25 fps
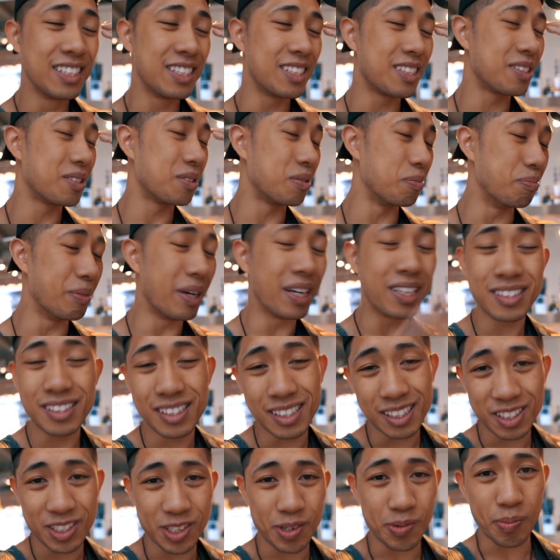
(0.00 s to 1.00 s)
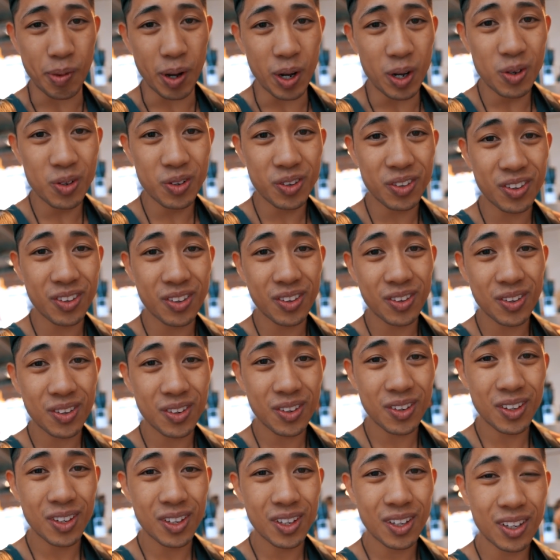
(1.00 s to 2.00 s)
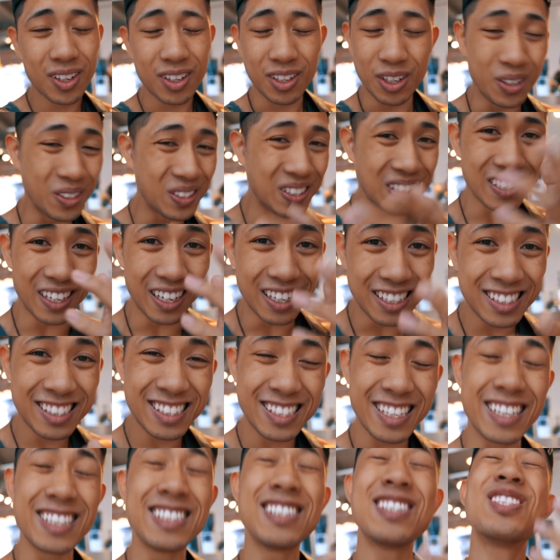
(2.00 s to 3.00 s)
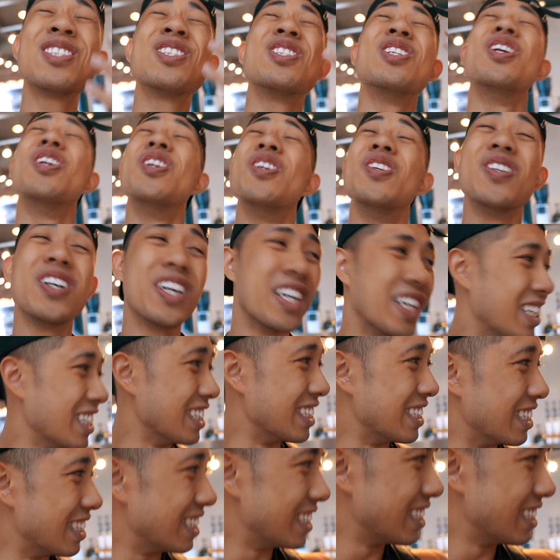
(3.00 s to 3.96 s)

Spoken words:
is melting in your mouth. No sus, it's so good.